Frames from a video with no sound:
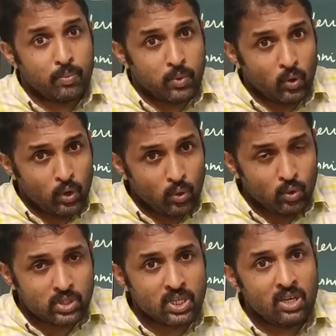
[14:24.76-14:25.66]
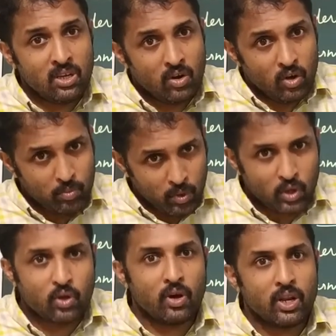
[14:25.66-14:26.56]
producing or
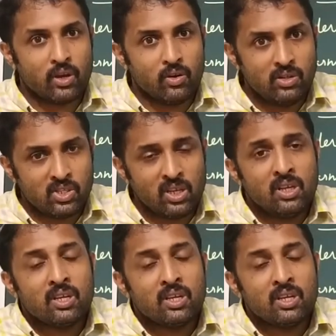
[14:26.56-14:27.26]
procuring goods,